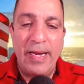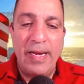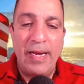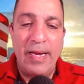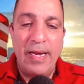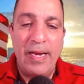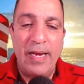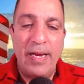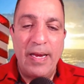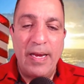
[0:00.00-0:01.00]

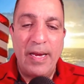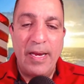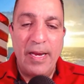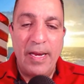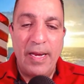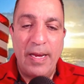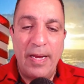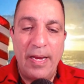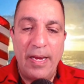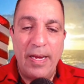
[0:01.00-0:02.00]

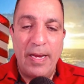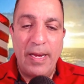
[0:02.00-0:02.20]
Nobody speaks.